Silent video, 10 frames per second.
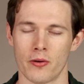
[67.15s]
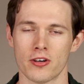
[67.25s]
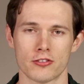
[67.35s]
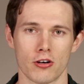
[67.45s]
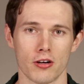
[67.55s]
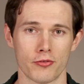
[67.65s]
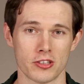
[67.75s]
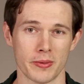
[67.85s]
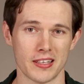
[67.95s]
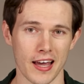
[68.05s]
I wanna start off
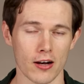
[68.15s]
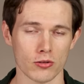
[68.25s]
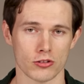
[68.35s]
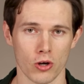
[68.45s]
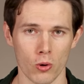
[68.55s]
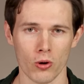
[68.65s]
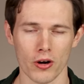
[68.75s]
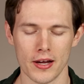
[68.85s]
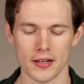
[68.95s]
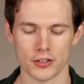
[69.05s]
with the mechanical
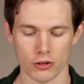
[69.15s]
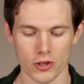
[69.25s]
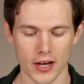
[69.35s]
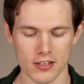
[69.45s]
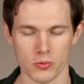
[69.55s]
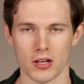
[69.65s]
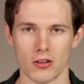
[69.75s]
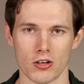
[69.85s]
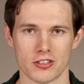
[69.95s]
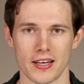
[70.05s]
tour, show you guys what it
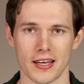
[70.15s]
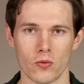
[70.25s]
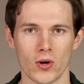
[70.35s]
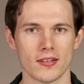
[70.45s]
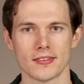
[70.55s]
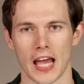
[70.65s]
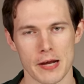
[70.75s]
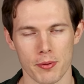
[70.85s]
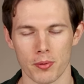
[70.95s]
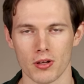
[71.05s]
looks like and what it's
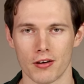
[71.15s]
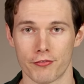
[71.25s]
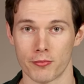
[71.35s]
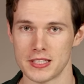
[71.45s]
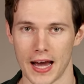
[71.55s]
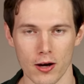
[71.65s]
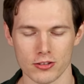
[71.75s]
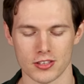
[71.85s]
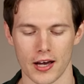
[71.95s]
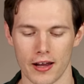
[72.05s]
capable of from the
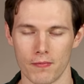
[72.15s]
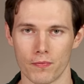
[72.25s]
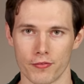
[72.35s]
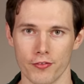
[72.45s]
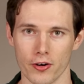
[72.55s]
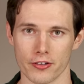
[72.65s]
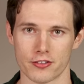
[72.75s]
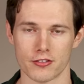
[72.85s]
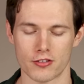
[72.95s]
outside first.